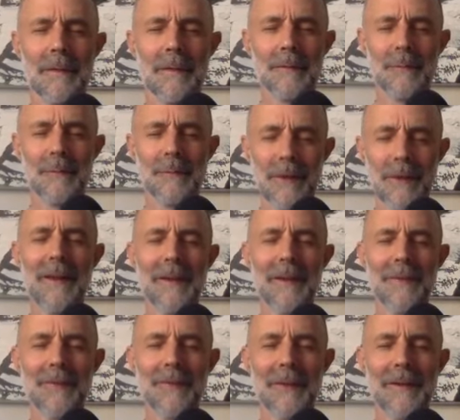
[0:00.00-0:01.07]
Really
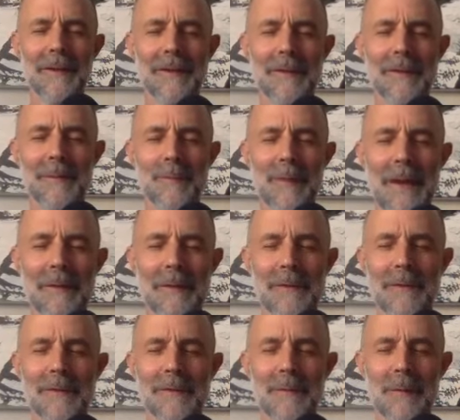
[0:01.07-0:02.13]
feeling this
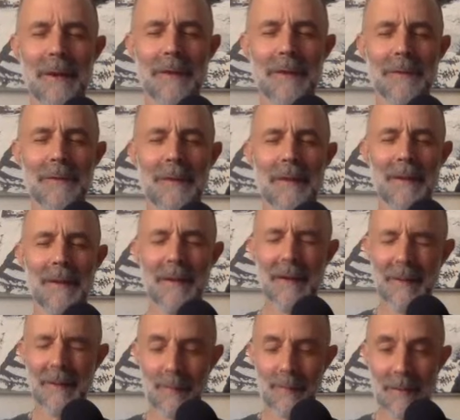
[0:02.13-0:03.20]
boundless awareness
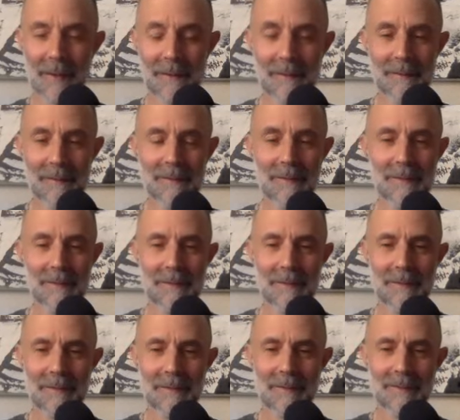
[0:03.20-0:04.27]
and being
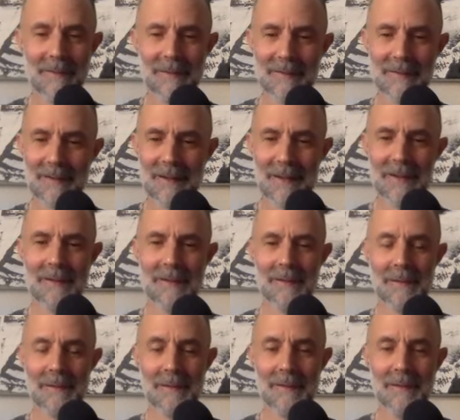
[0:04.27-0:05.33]
just a hint
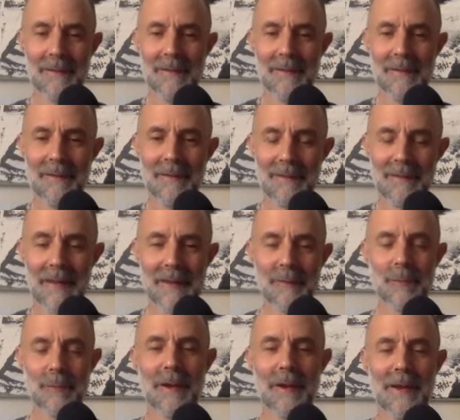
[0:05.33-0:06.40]
that
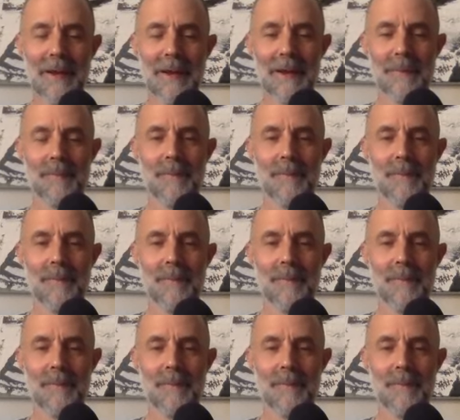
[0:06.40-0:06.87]
that's what I am.